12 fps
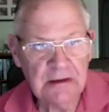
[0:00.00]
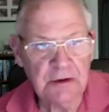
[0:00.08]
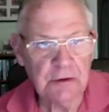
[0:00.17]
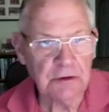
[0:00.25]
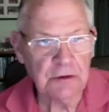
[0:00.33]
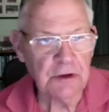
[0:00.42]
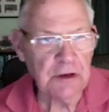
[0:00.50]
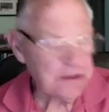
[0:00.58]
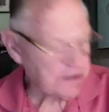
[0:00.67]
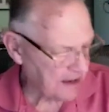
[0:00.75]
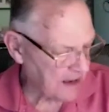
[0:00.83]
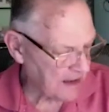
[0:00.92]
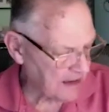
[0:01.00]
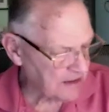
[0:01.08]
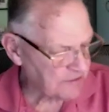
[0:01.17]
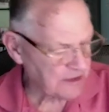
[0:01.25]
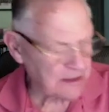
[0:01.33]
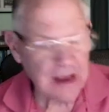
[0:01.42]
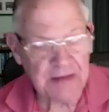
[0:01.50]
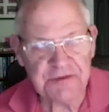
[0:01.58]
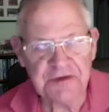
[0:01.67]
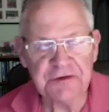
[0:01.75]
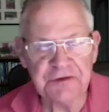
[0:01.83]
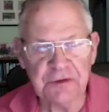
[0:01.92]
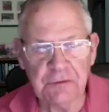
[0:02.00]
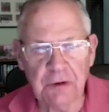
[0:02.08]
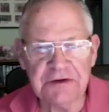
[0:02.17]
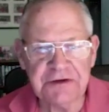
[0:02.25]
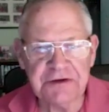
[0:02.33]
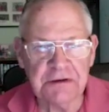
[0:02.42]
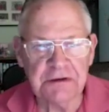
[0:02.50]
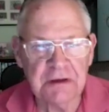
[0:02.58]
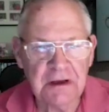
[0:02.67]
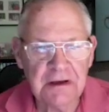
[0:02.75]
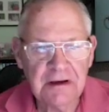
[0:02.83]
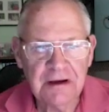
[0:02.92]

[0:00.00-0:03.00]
you didn't get into that situation